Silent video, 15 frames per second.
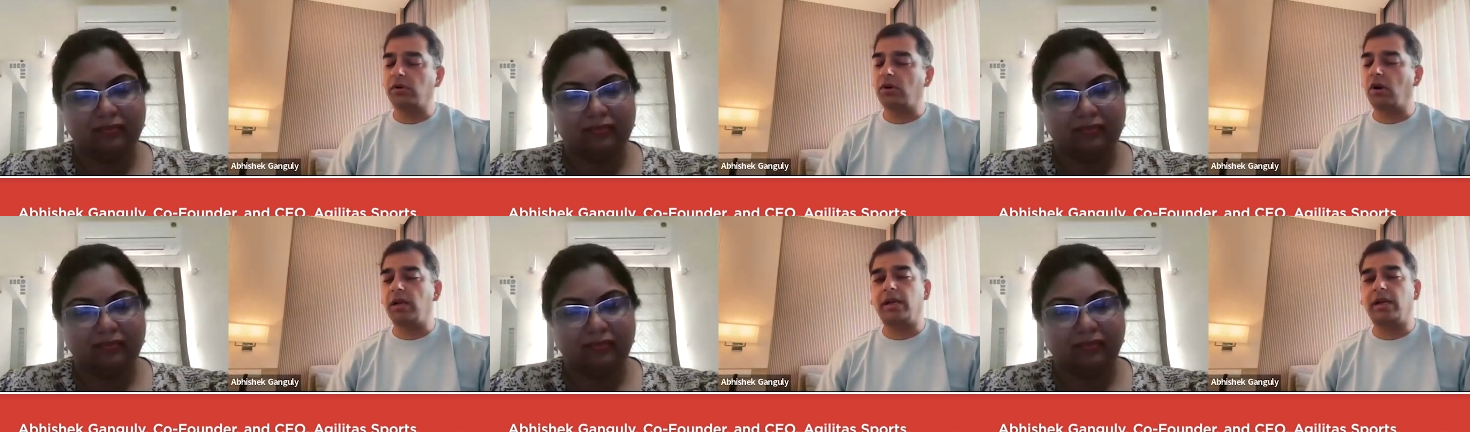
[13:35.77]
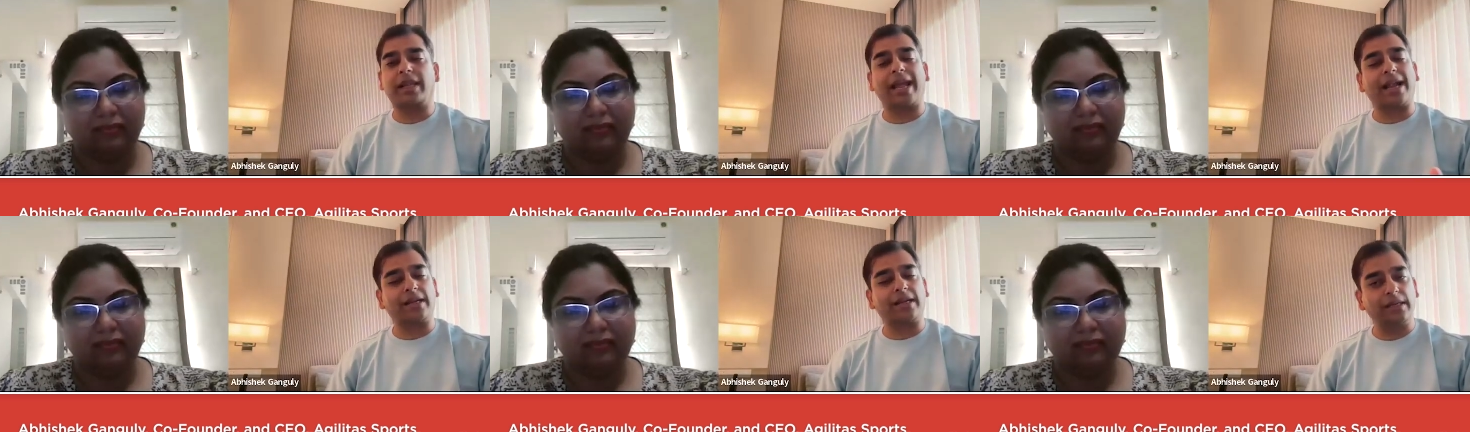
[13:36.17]
Speaker 1: call it
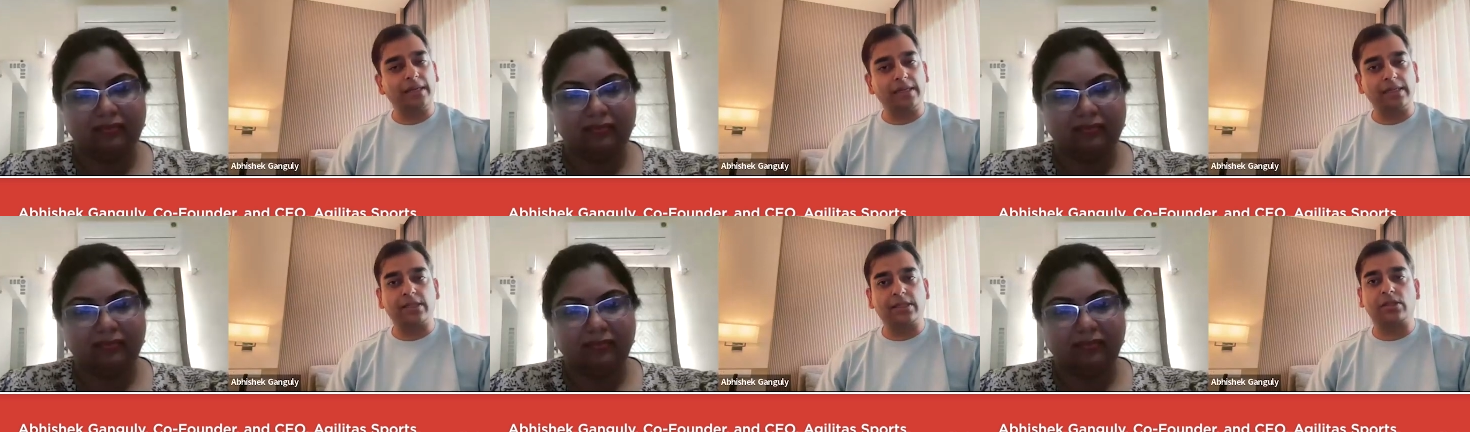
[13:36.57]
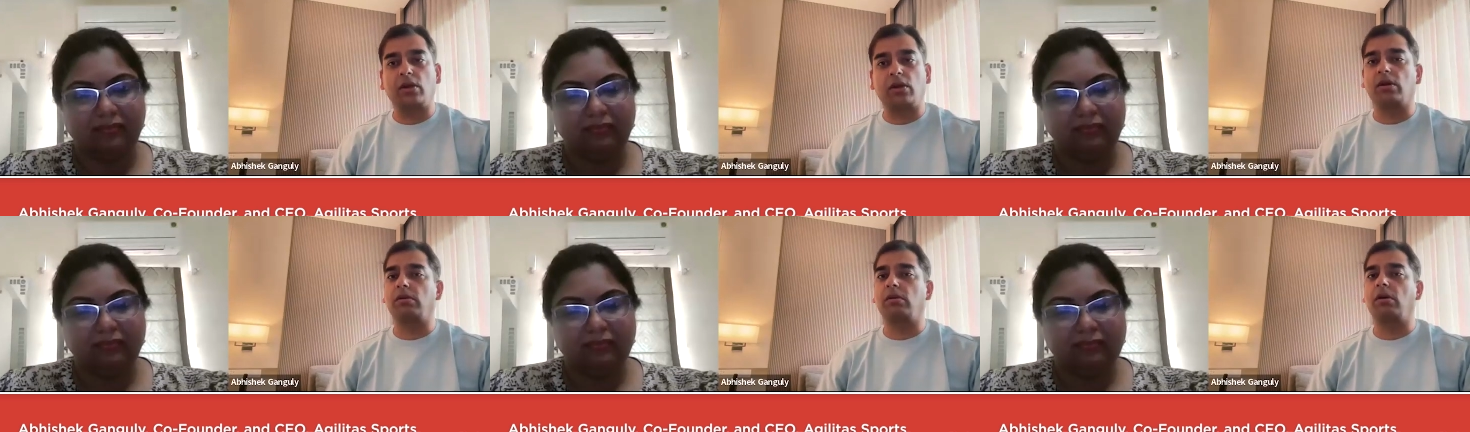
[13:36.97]
catalysts
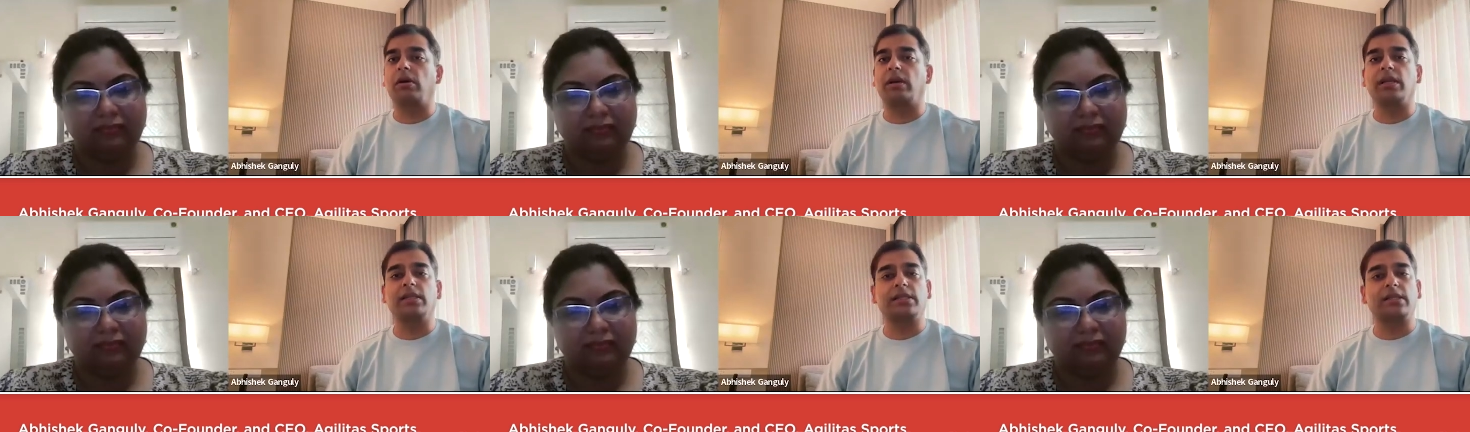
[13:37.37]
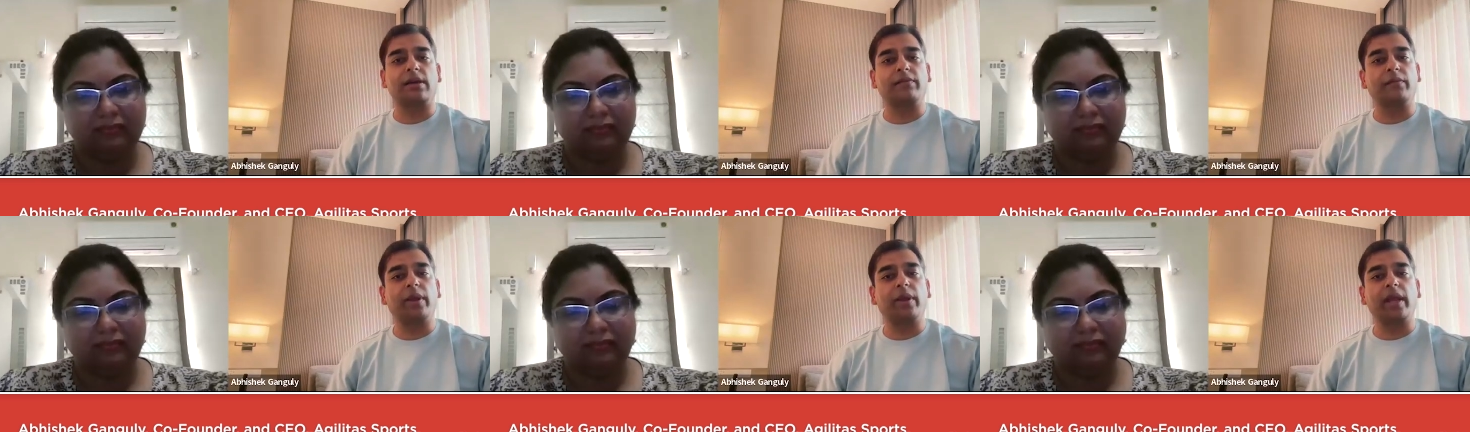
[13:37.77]
or or in
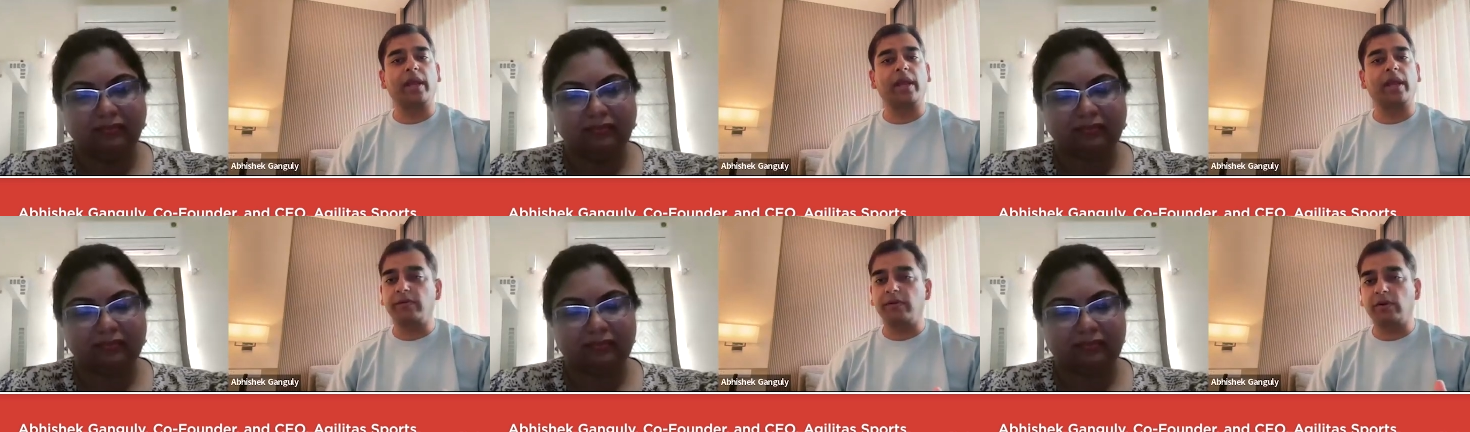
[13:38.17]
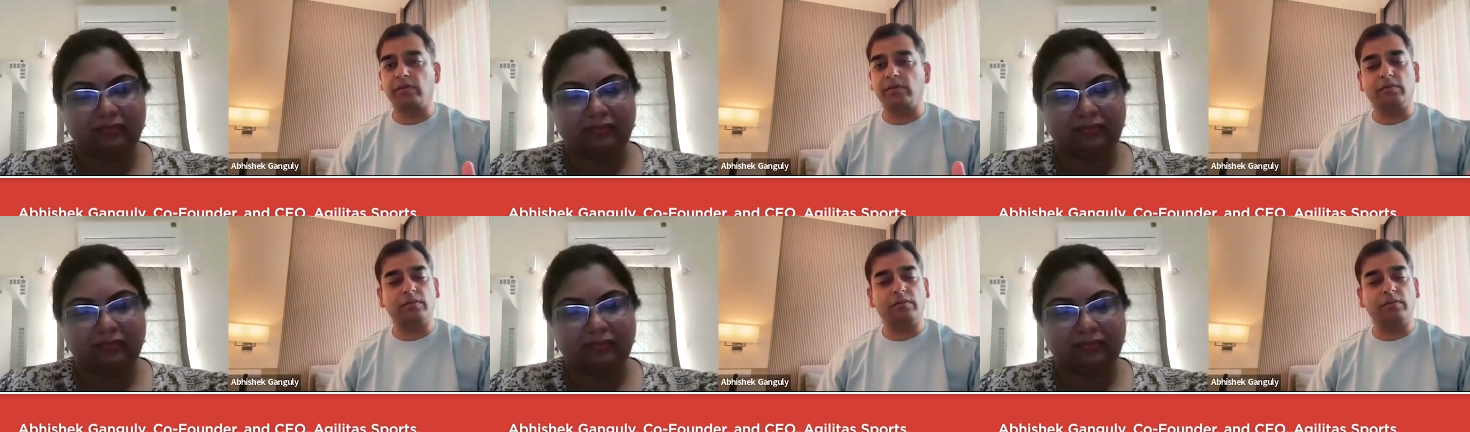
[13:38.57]
some ways we would